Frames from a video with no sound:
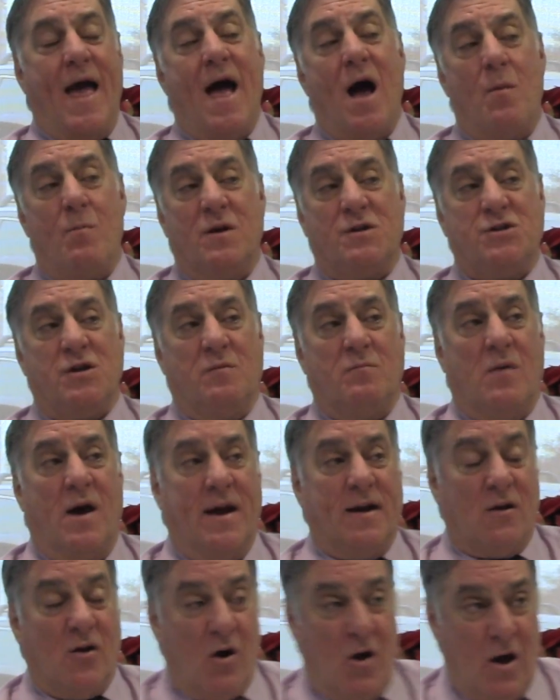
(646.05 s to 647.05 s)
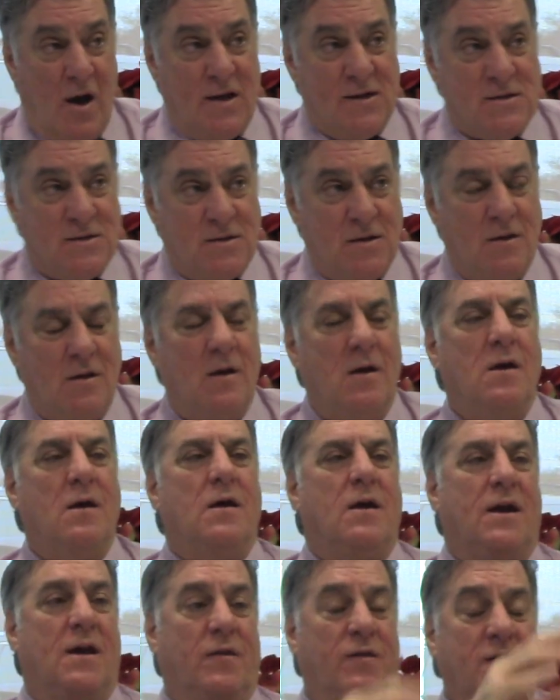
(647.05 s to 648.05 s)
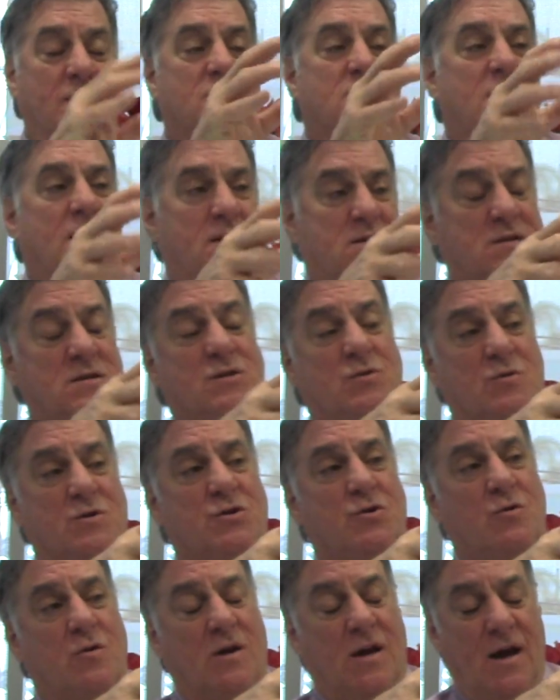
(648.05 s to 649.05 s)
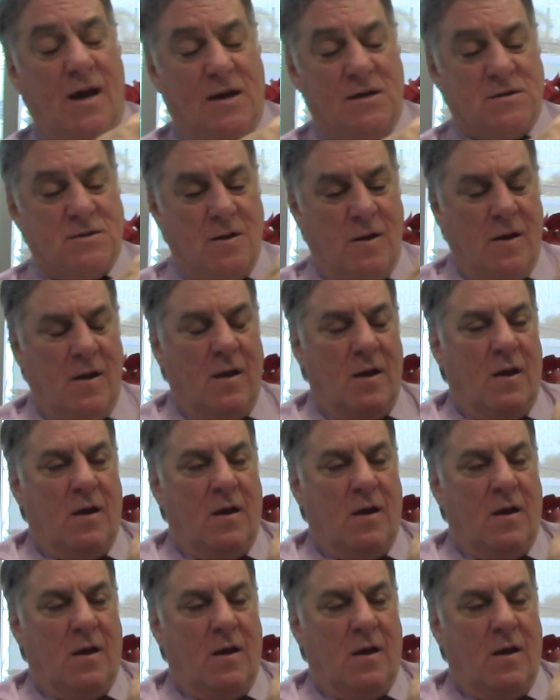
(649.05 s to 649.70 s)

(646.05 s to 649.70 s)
how much it might cost, in this case, this is a true case,